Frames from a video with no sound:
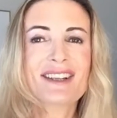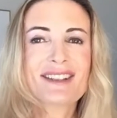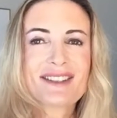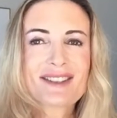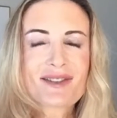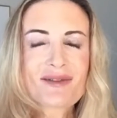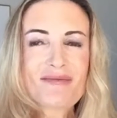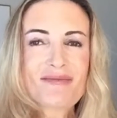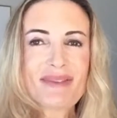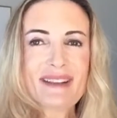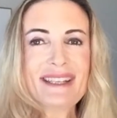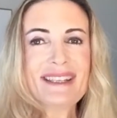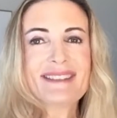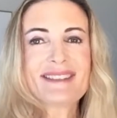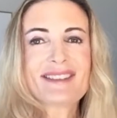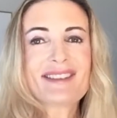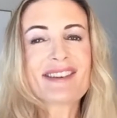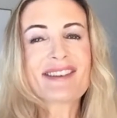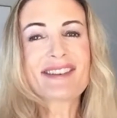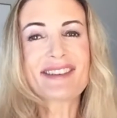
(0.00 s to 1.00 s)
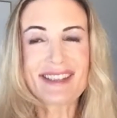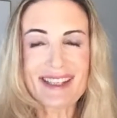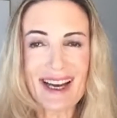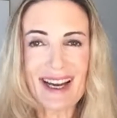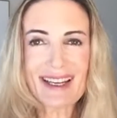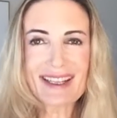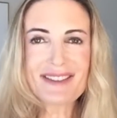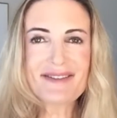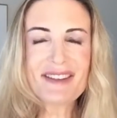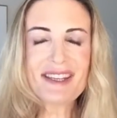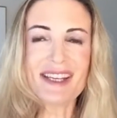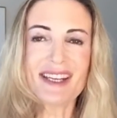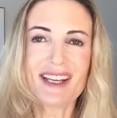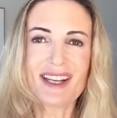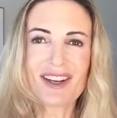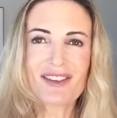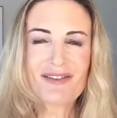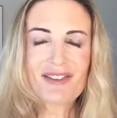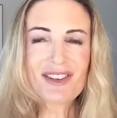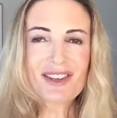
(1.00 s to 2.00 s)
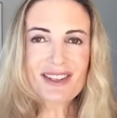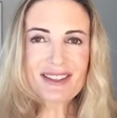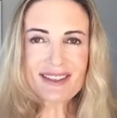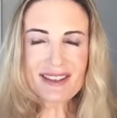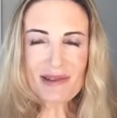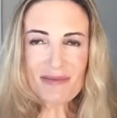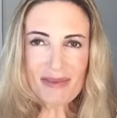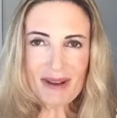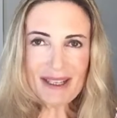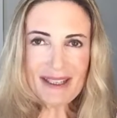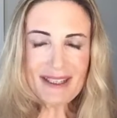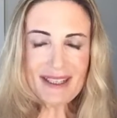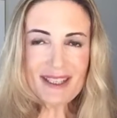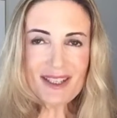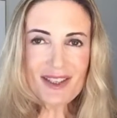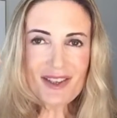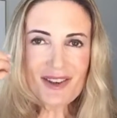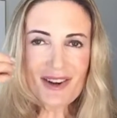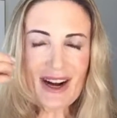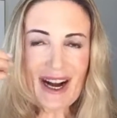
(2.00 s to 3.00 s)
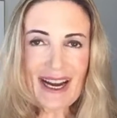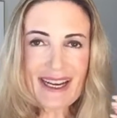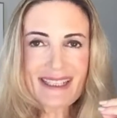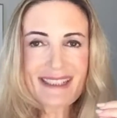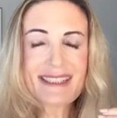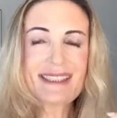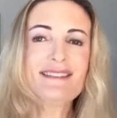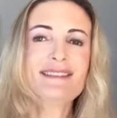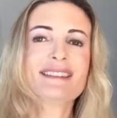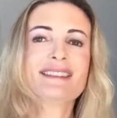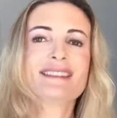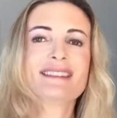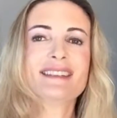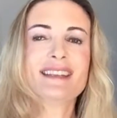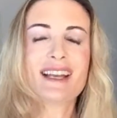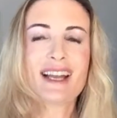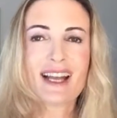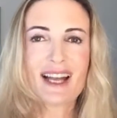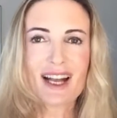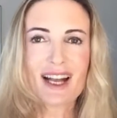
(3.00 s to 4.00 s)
so please contact me, because depending your activity,